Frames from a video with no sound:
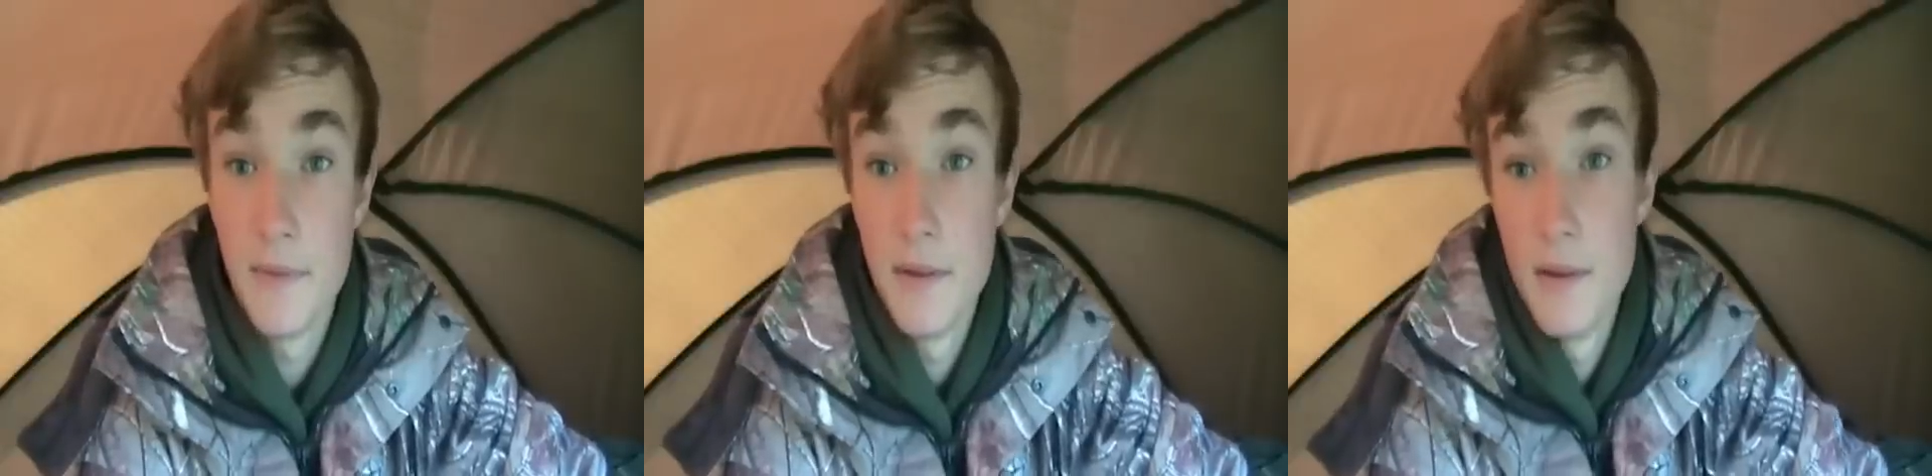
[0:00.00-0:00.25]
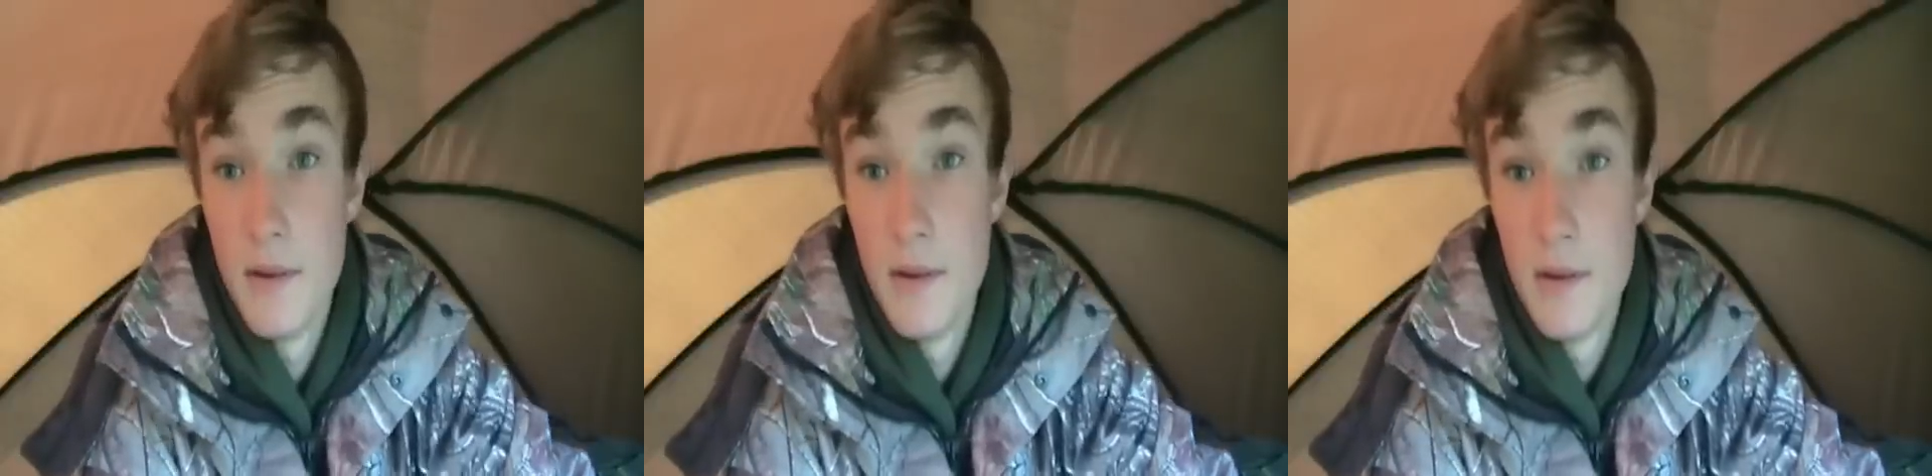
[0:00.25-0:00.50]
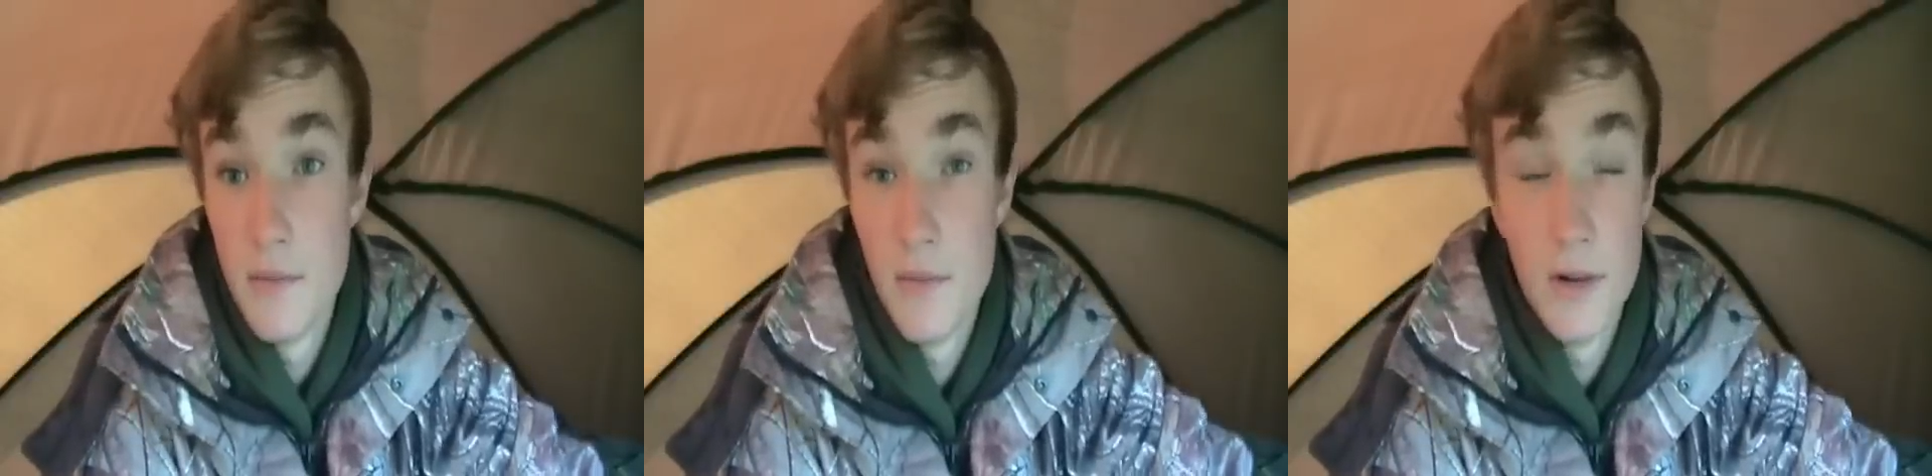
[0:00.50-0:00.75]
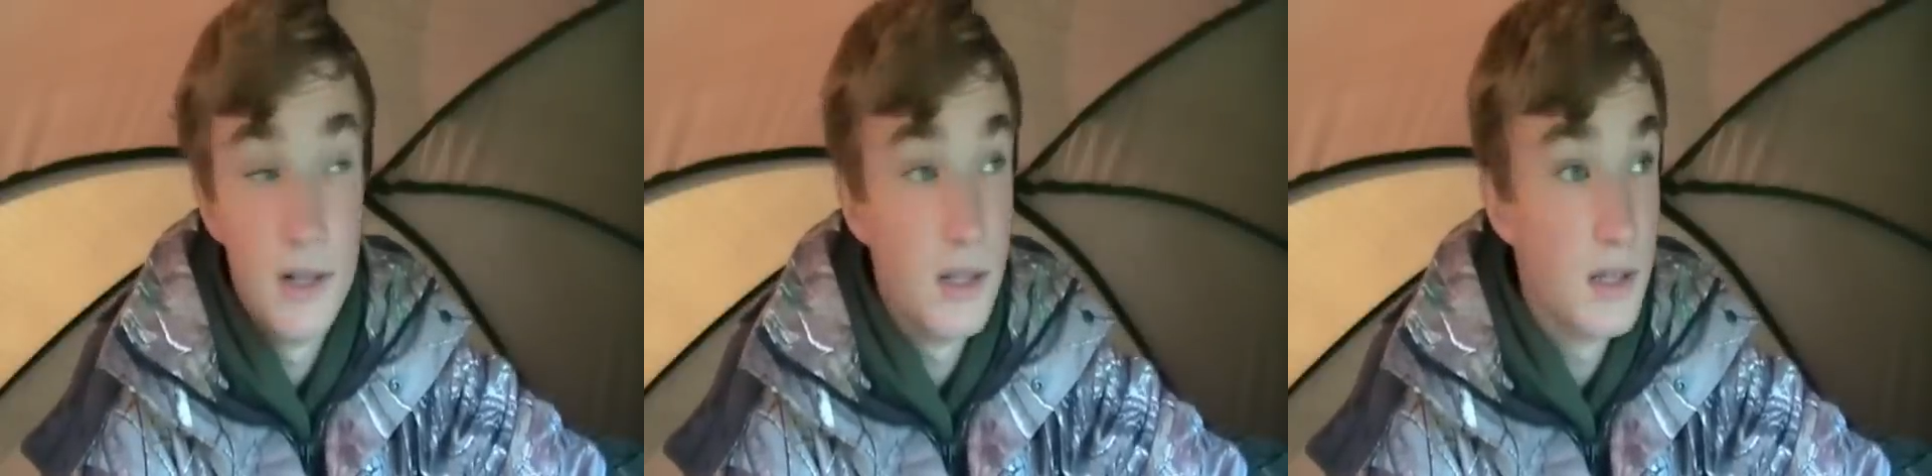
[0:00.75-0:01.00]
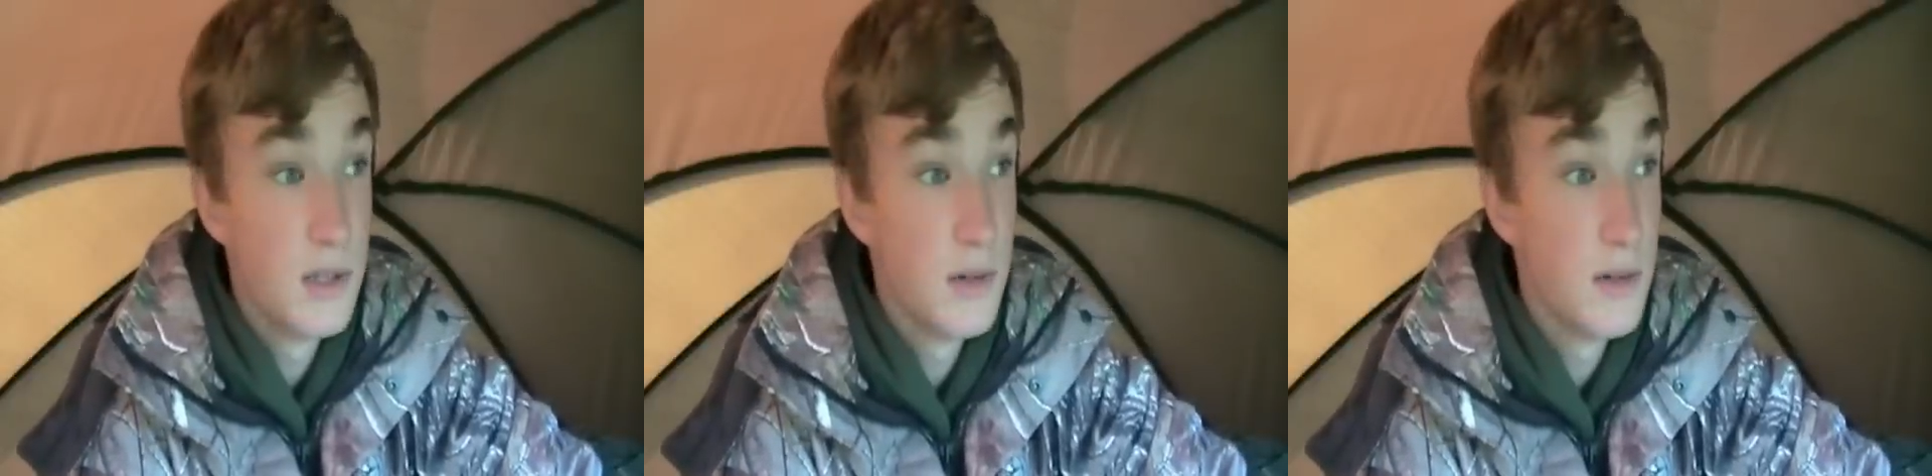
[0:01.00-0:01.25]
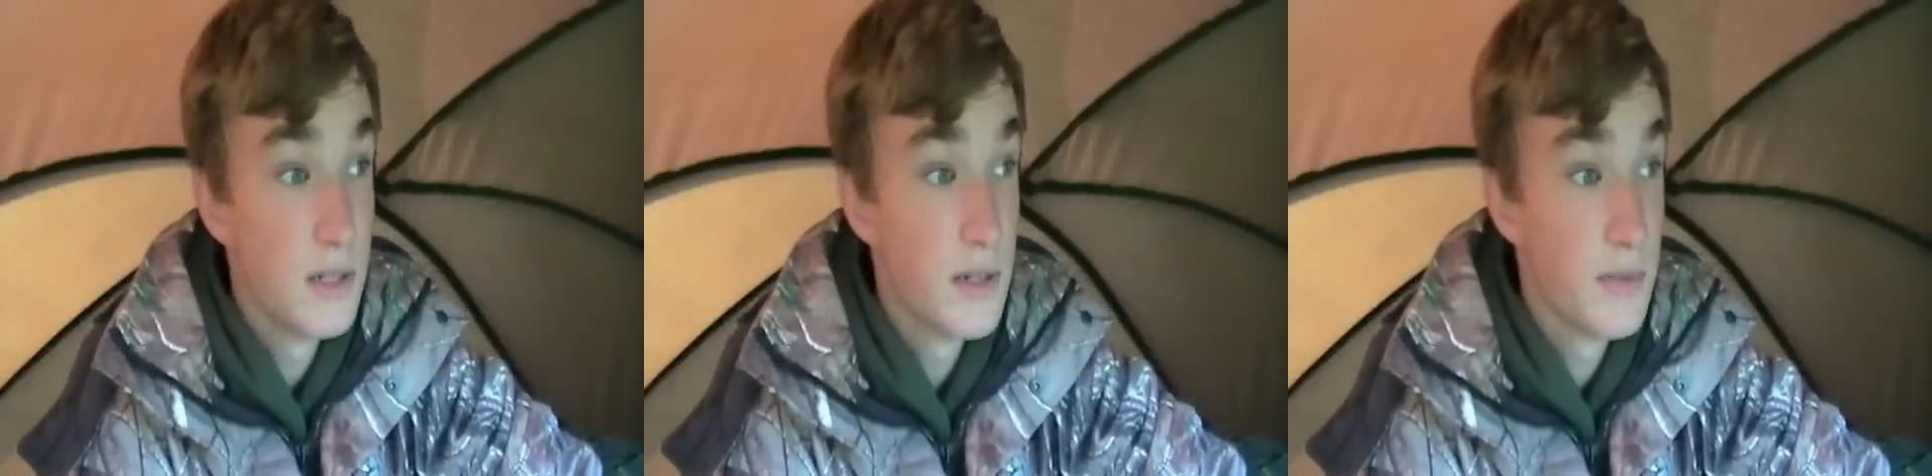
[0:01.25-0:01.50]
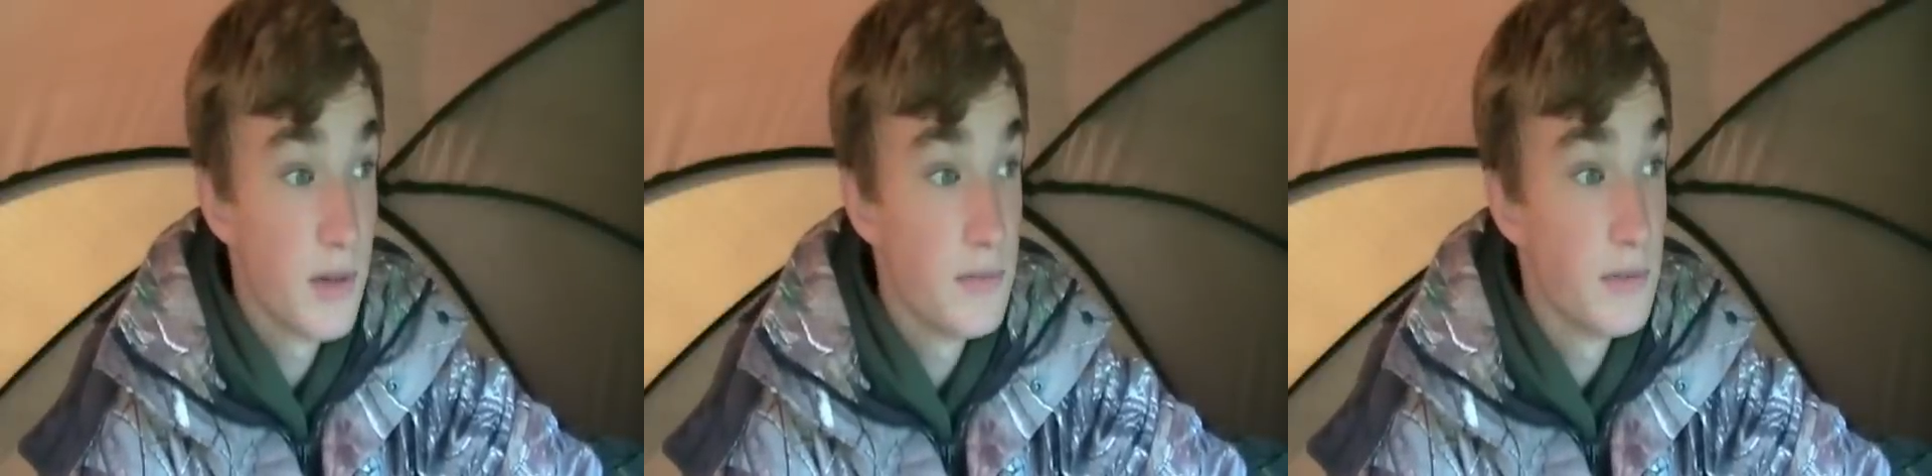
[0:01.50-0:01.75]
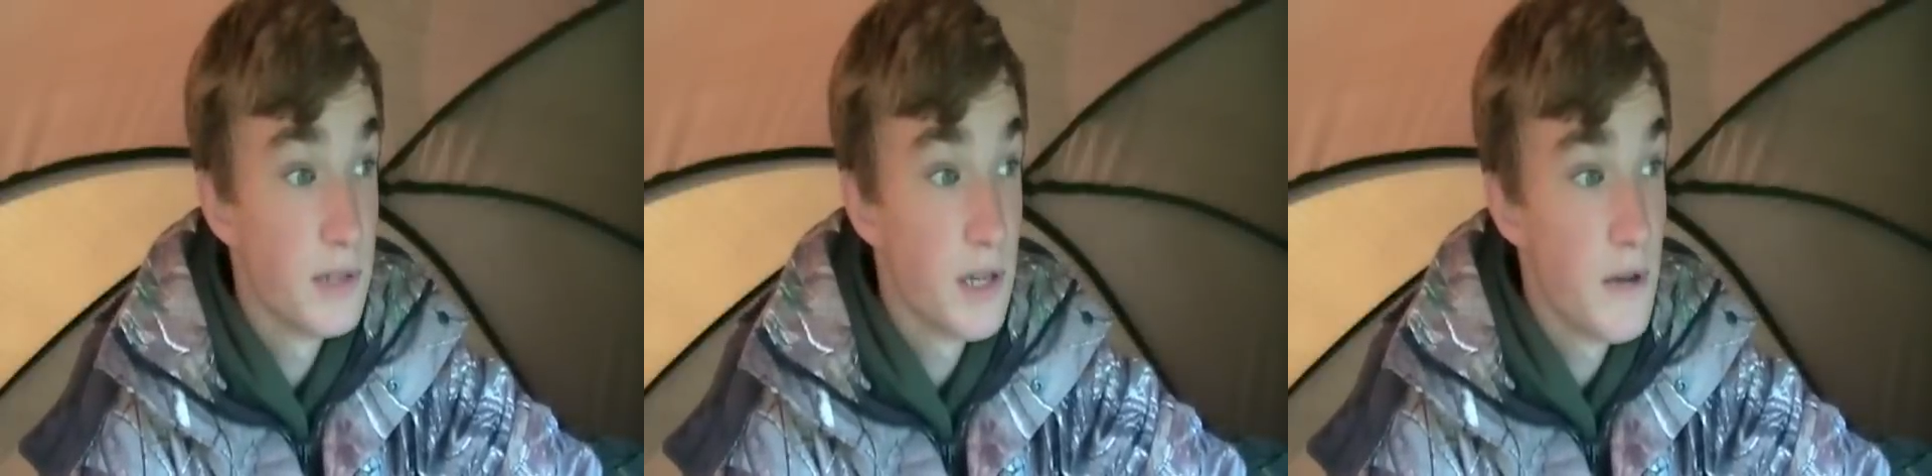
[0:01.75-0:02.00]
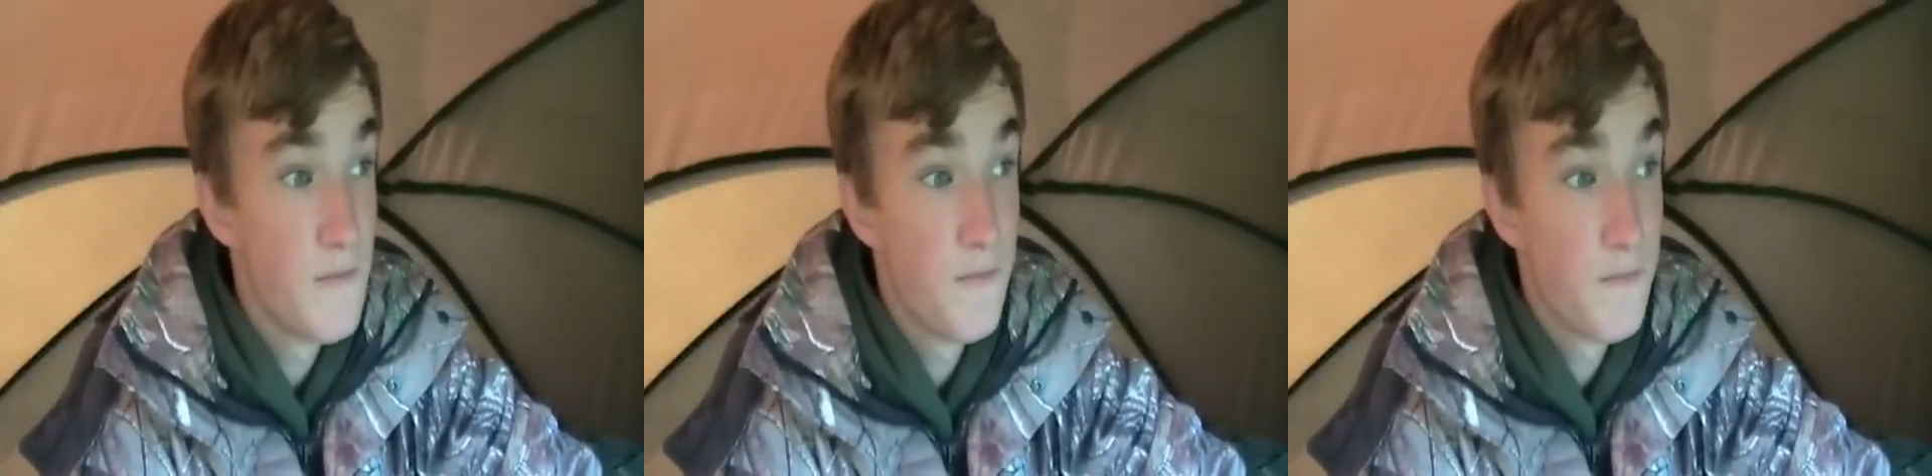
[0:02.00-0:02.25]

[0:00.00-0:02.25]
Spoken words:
It really does do it sometimes, so